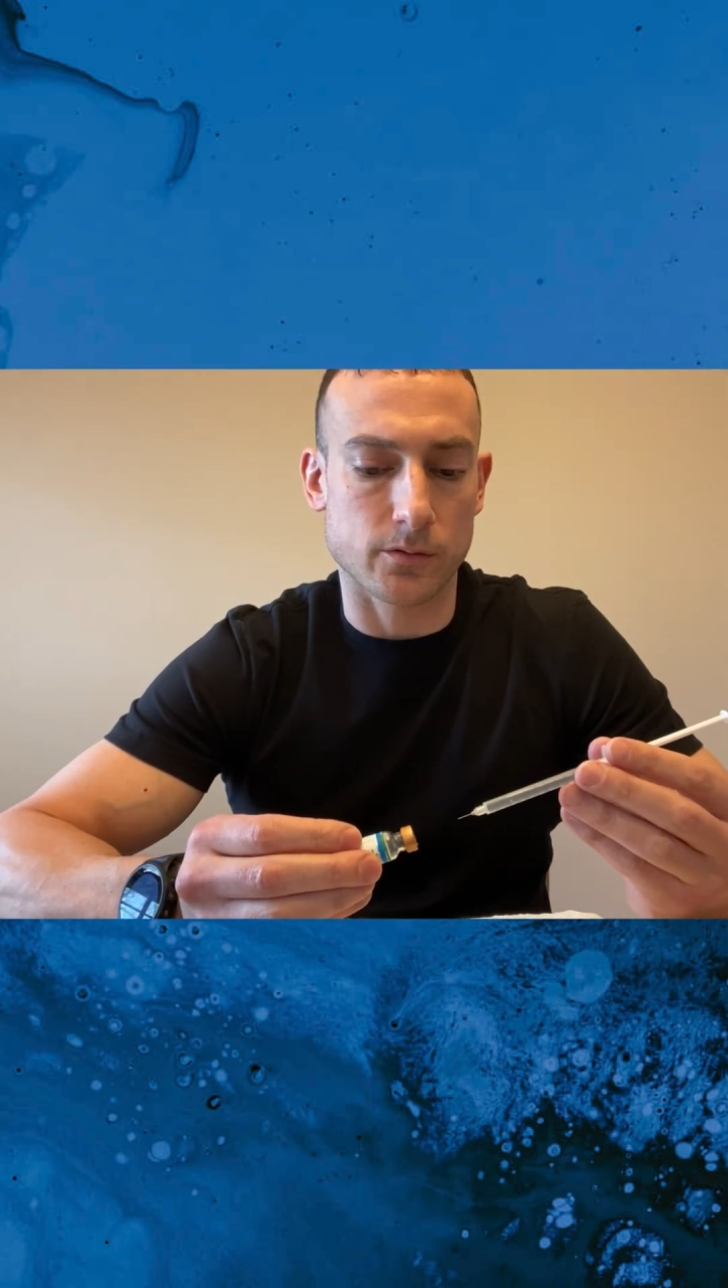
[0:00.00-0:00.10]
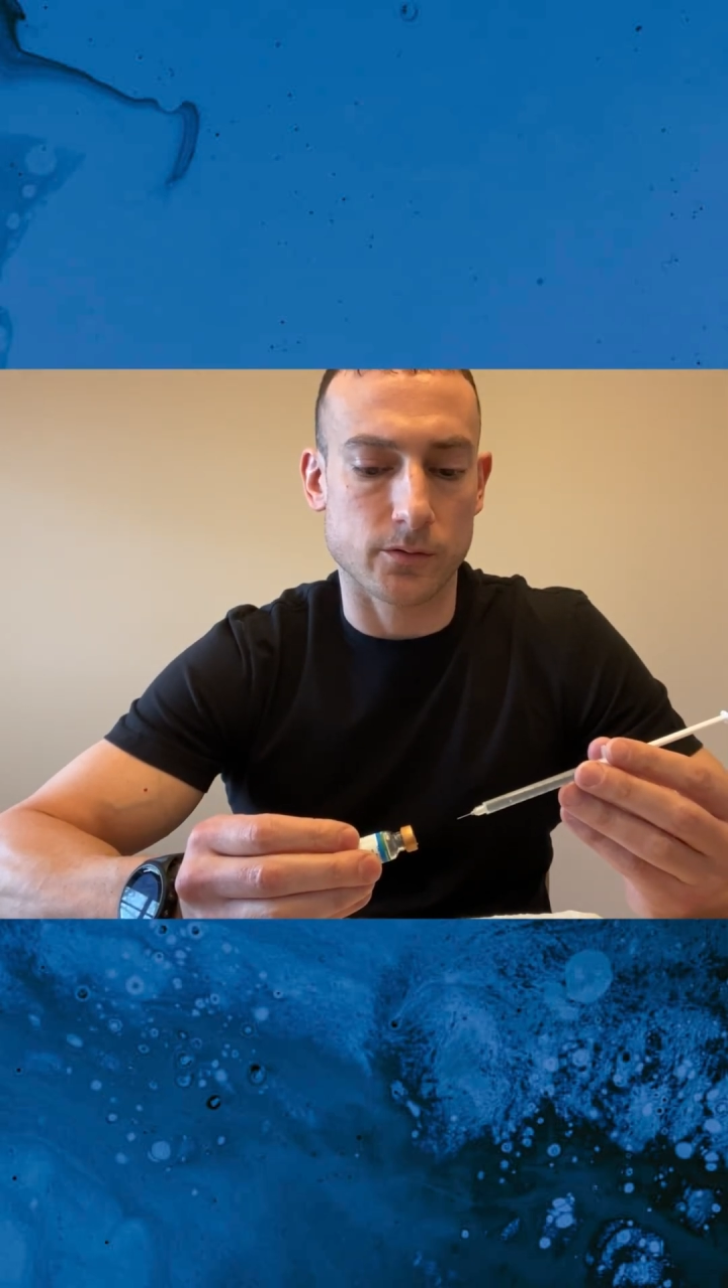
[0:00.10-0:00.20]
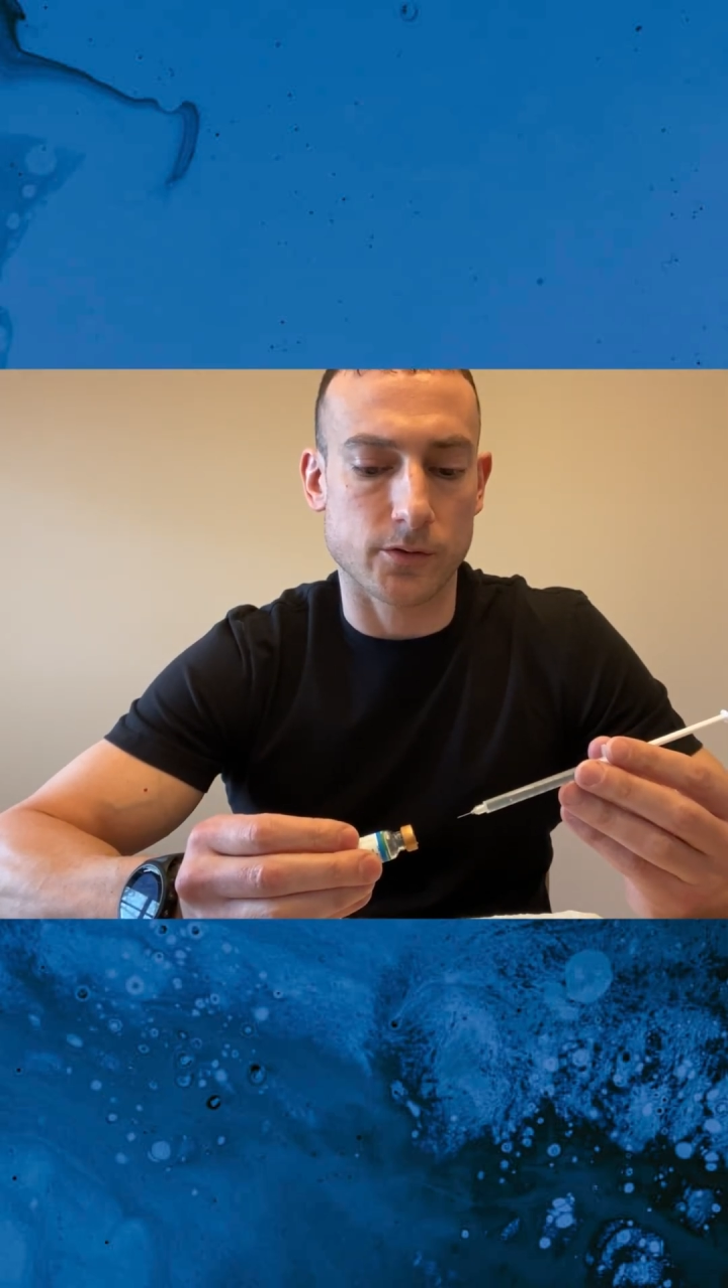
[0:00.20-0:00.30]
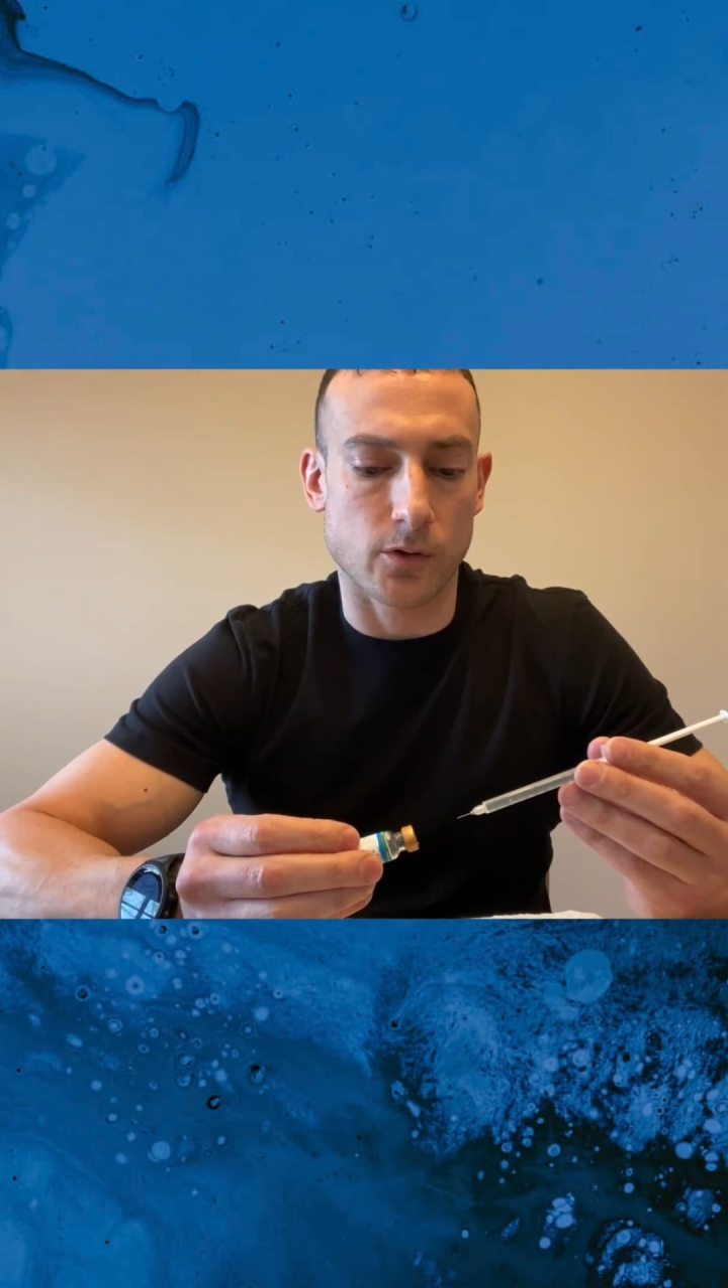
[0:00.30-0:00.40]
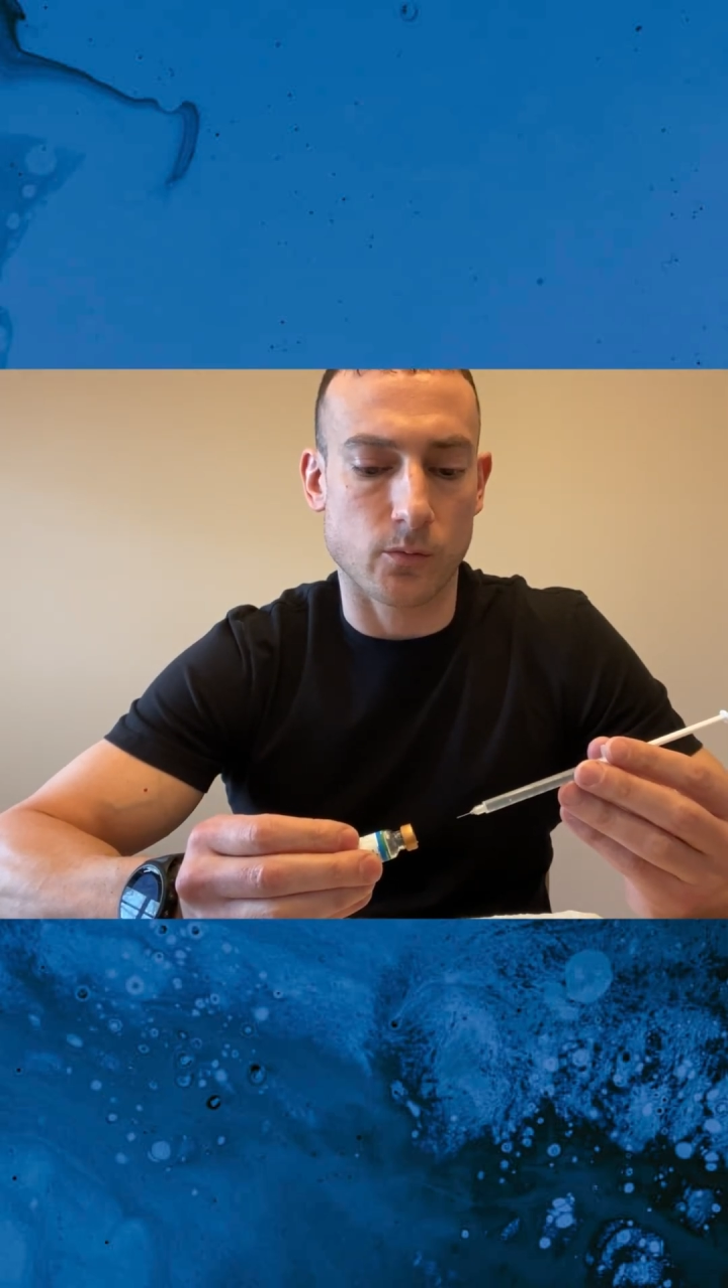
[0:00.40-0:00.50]

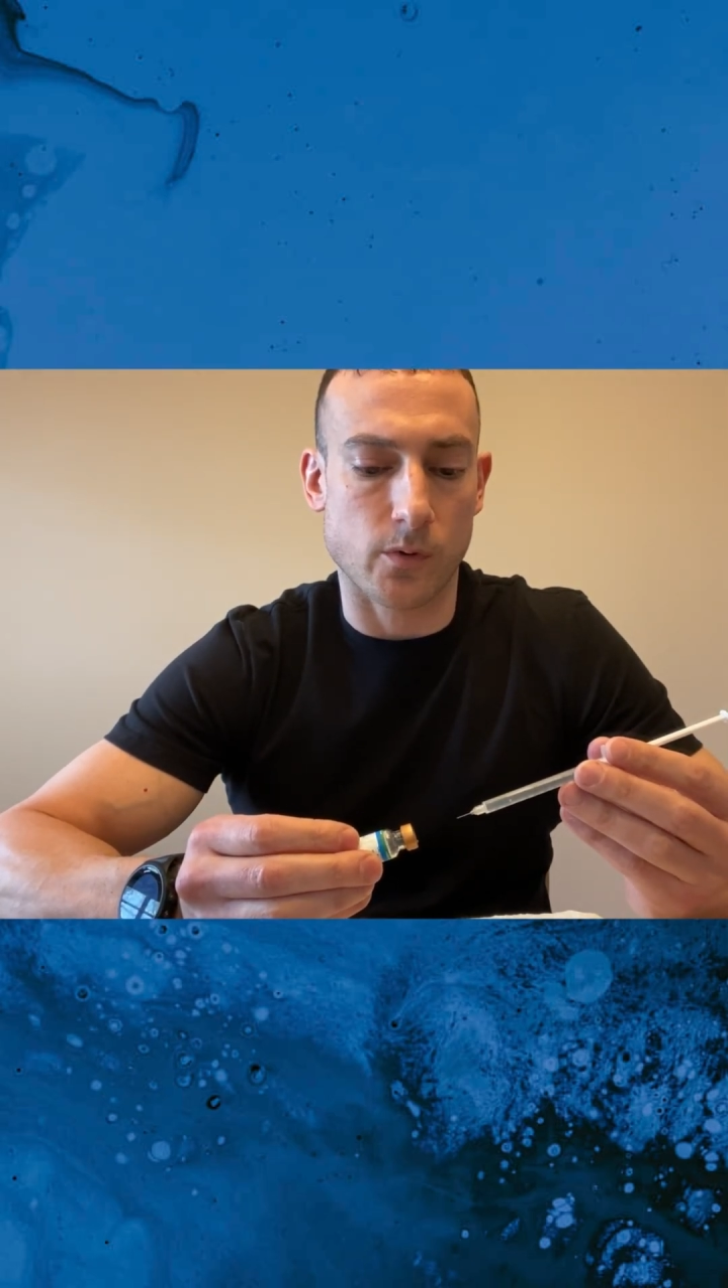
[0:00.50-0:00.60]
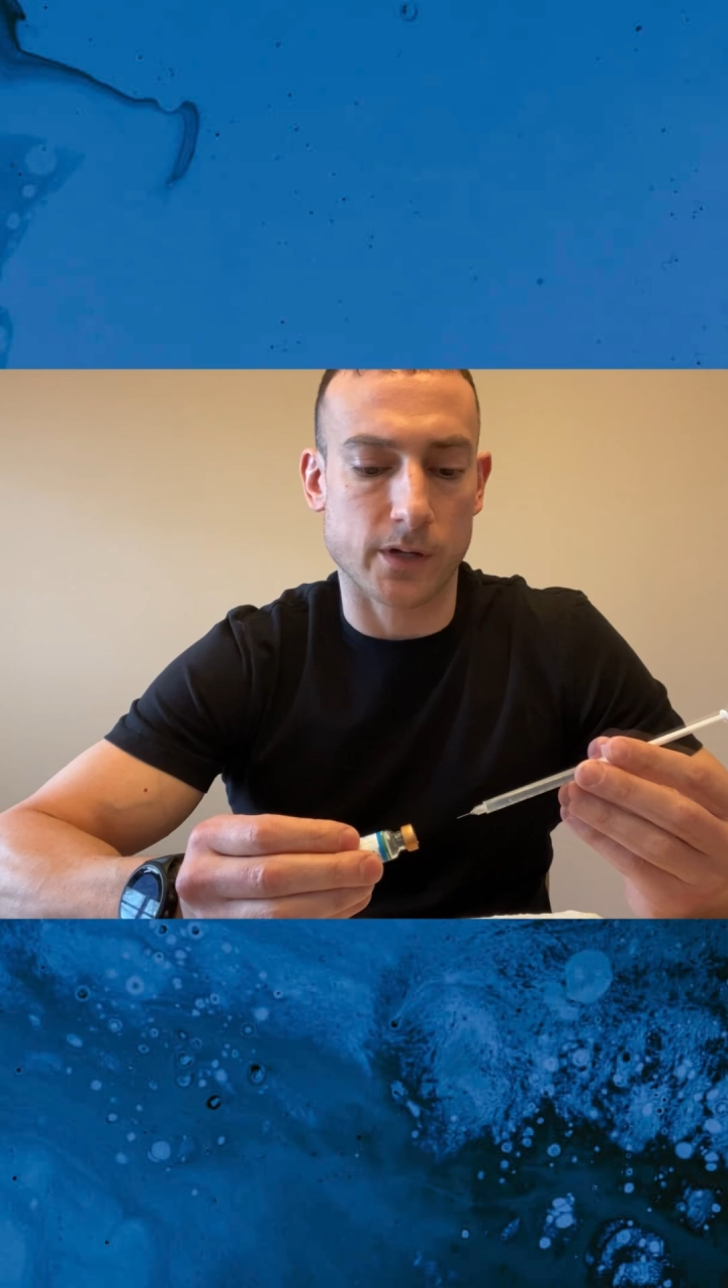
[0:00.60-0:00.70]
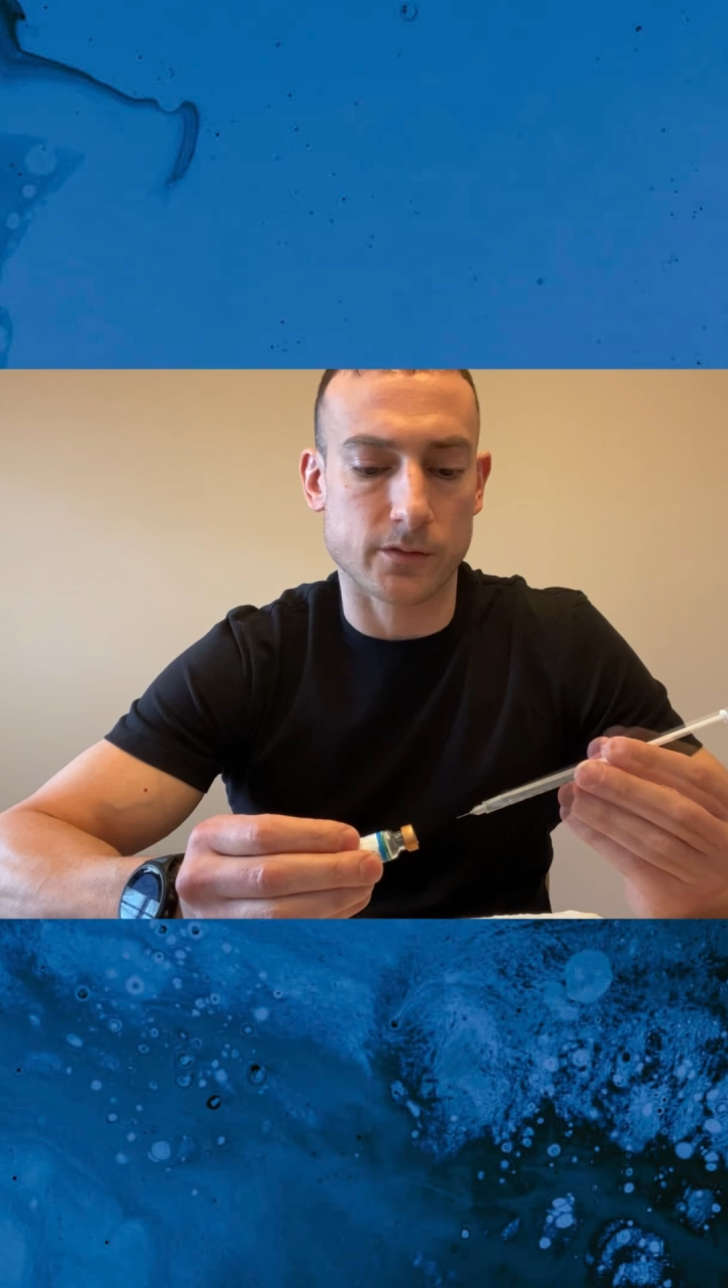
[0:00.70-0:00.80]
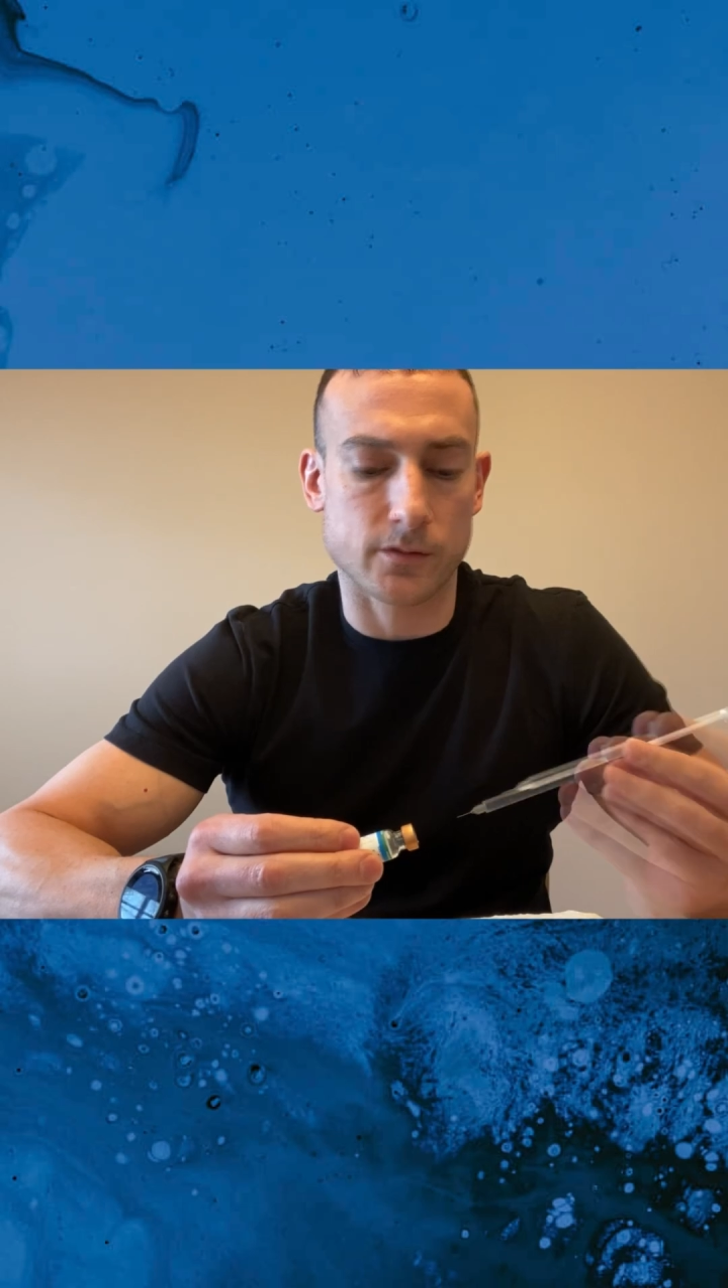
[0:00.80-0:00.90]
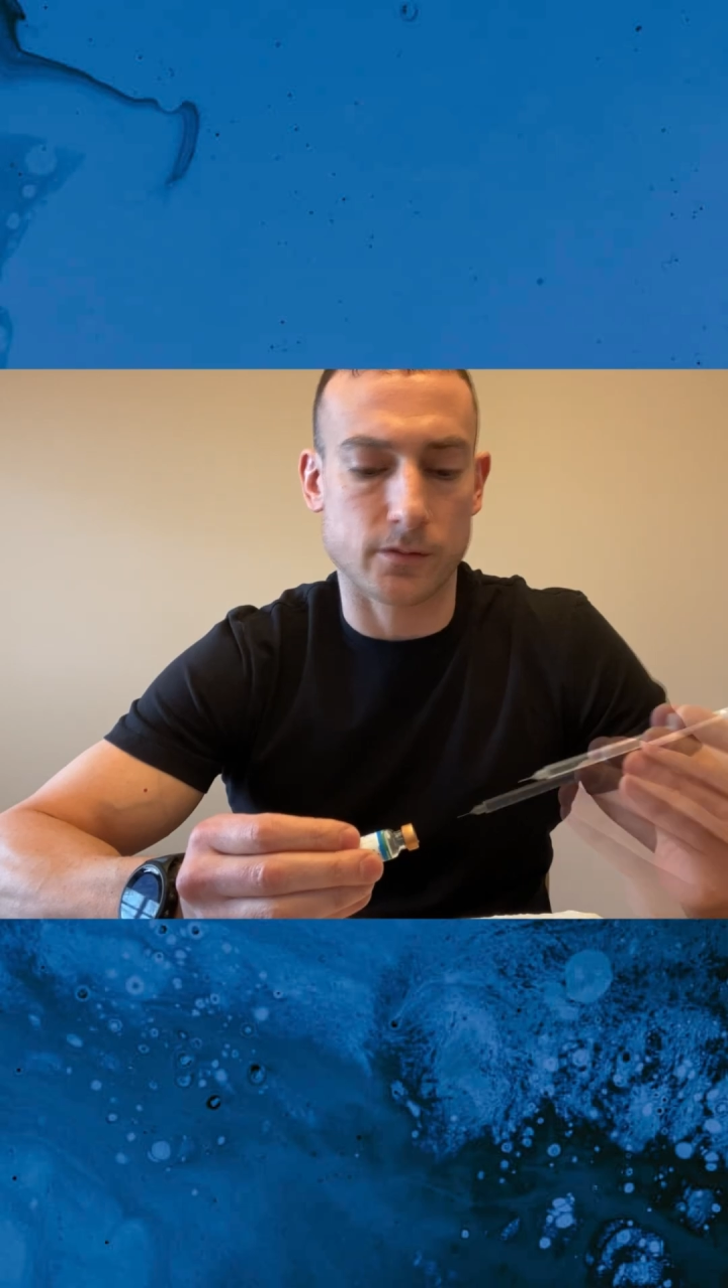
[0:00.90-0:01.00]
you don't want